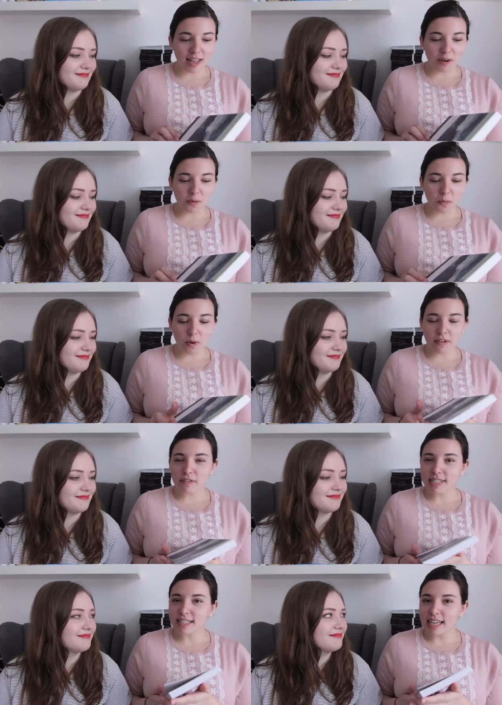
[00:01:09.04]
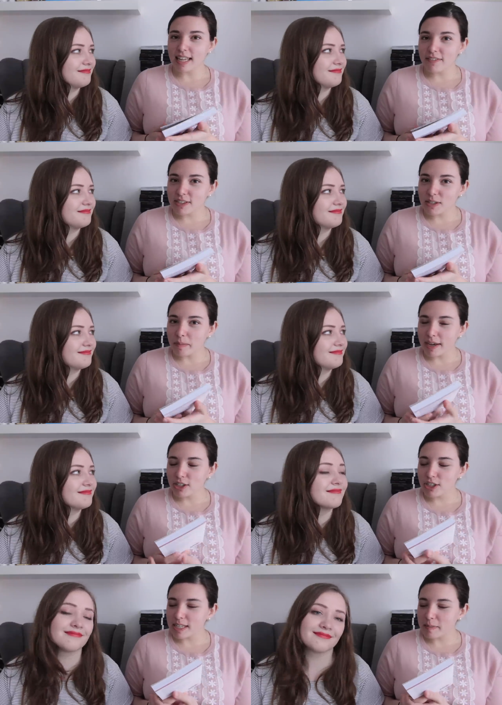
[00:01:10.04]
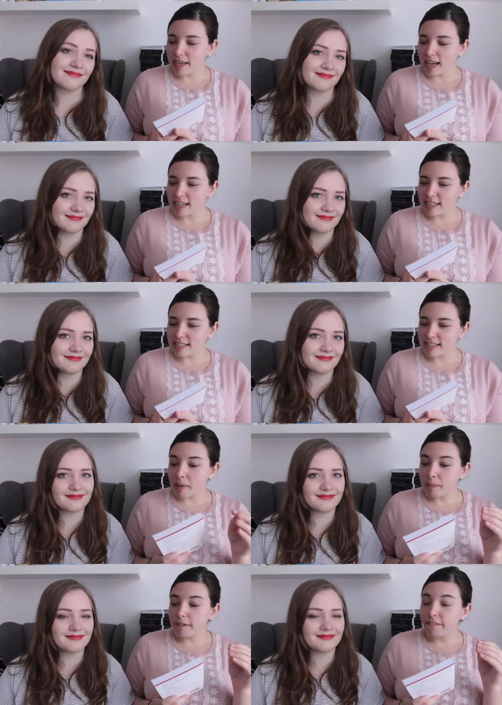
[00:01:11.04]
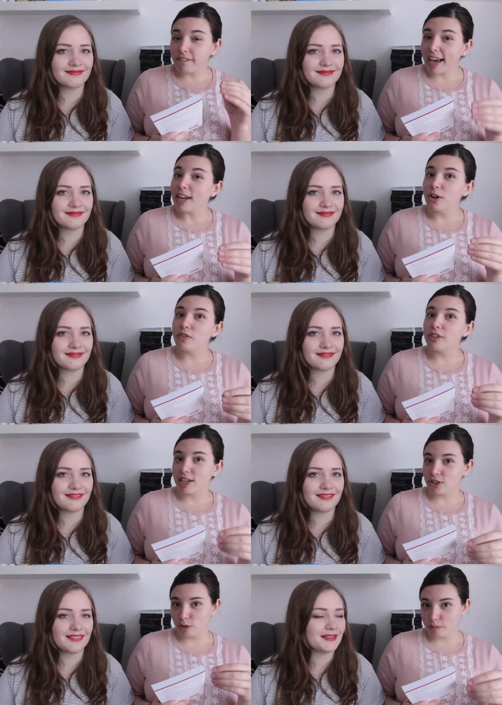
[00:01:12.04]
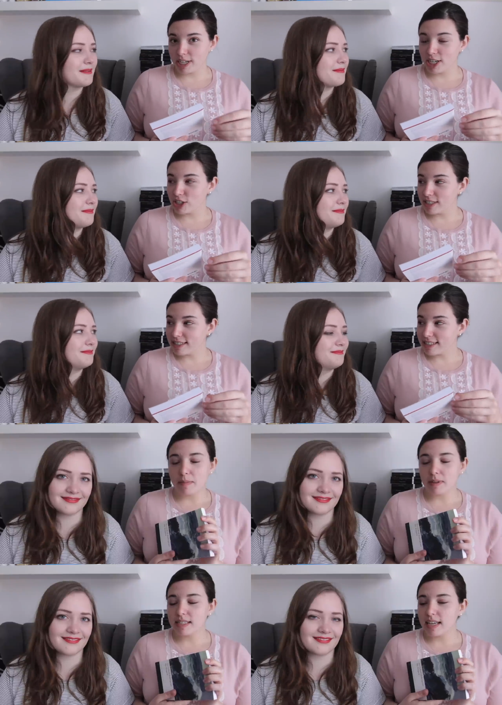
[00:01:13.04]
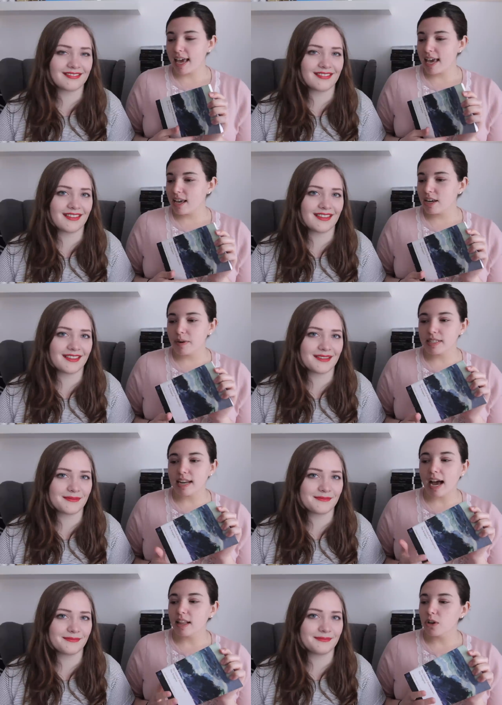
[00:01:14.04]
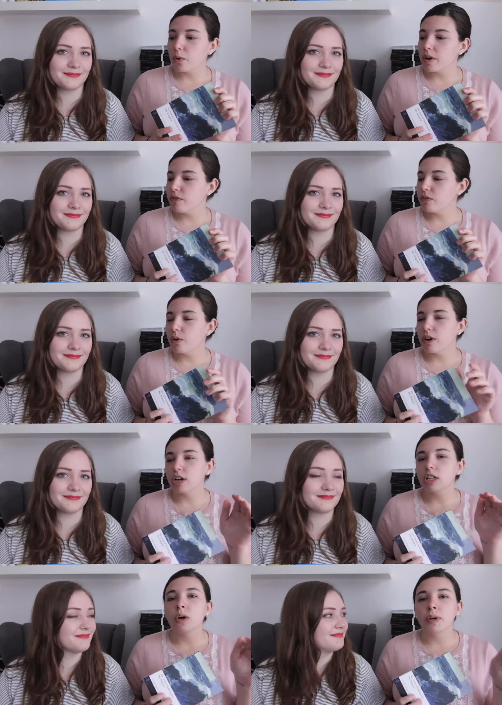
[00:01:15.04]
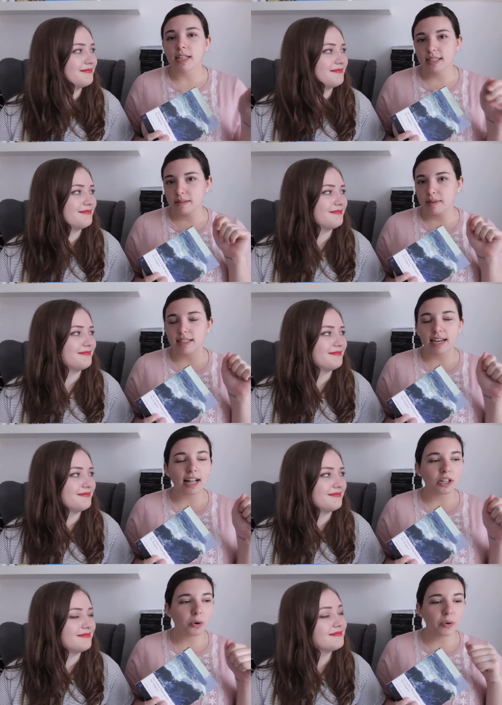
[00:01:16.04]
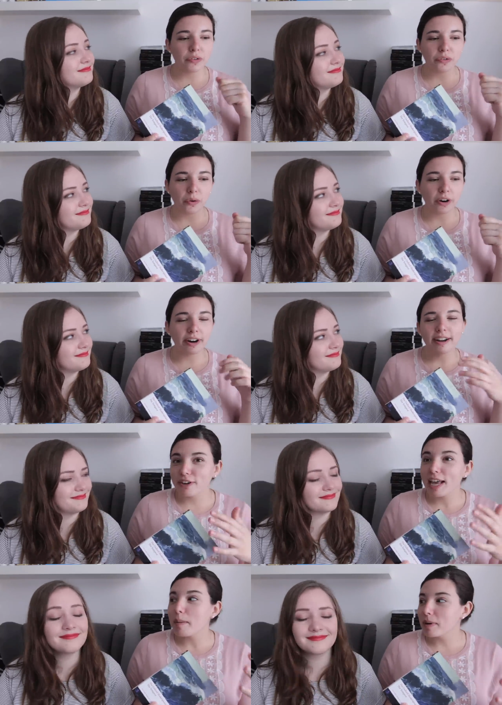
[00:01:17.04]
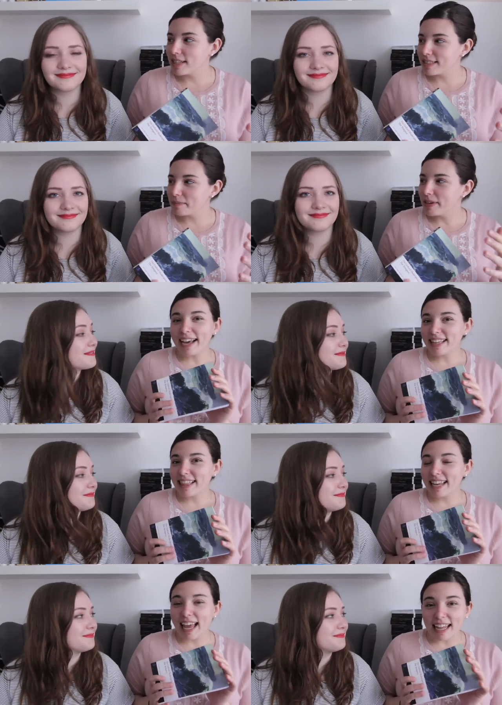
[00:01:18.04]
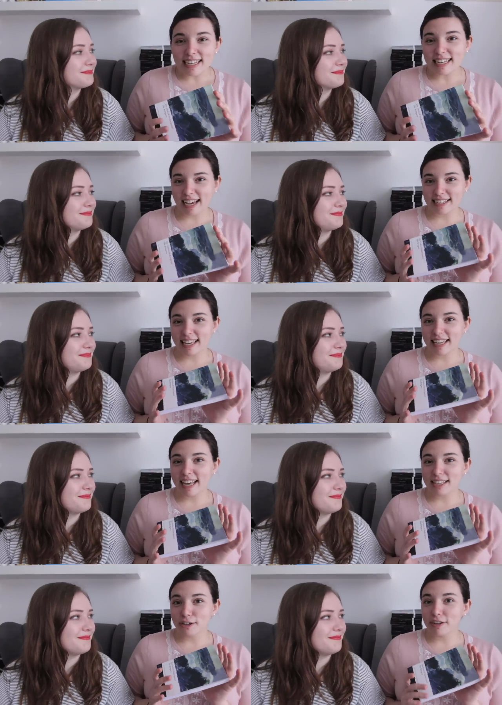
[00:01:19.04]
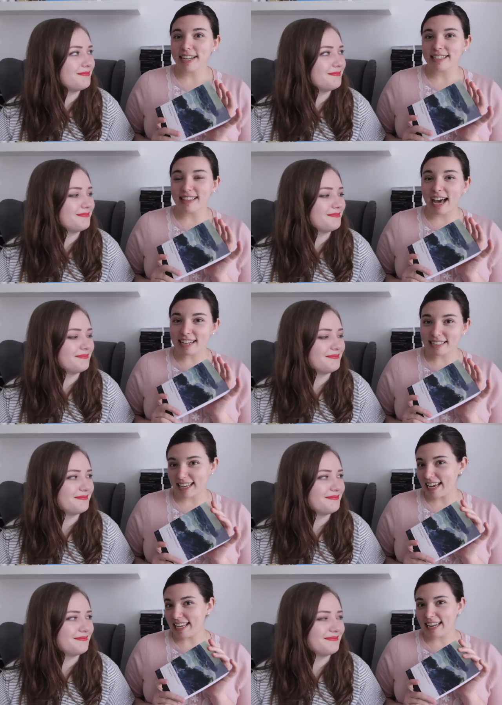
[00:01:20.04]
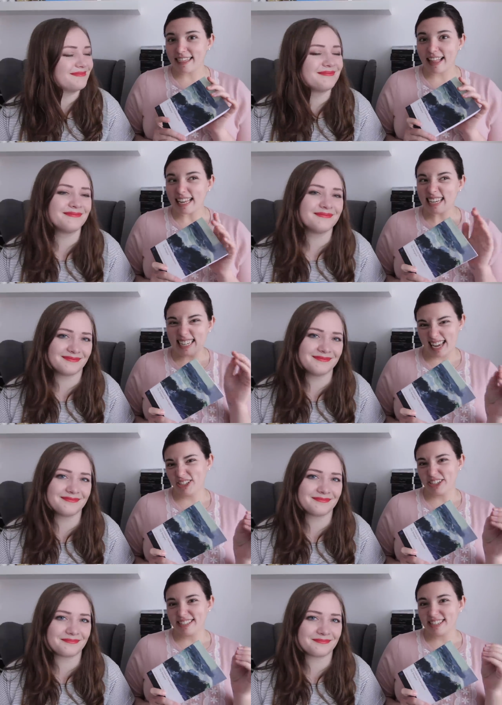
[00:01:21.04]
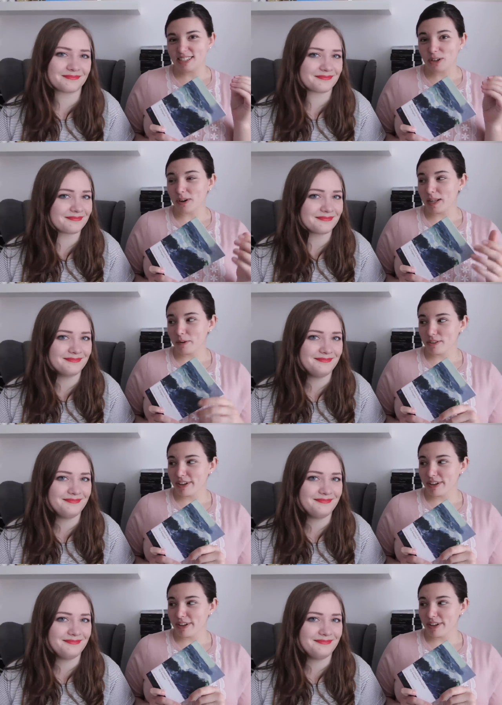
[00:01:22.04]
Speaker 1: And one of the reasons I love it so much is because people fight over the interpretations. People say, you know, it's an allegory for colonialism, it's an allegory for capitalism. I think that any text that gets critics that excited and that contentious is totally worth